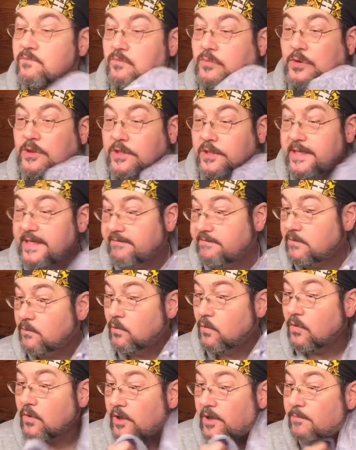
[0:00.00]

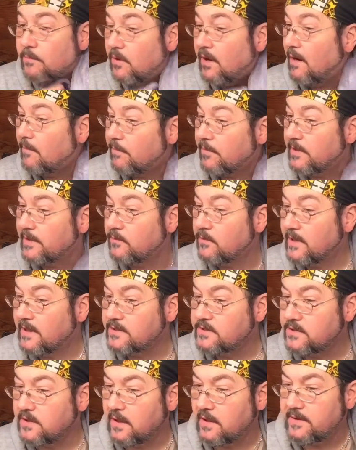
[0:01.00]
even work properly when I
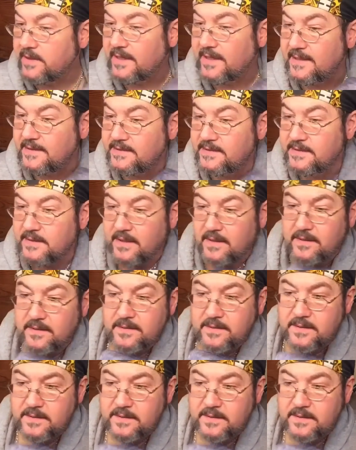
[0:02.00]
saw that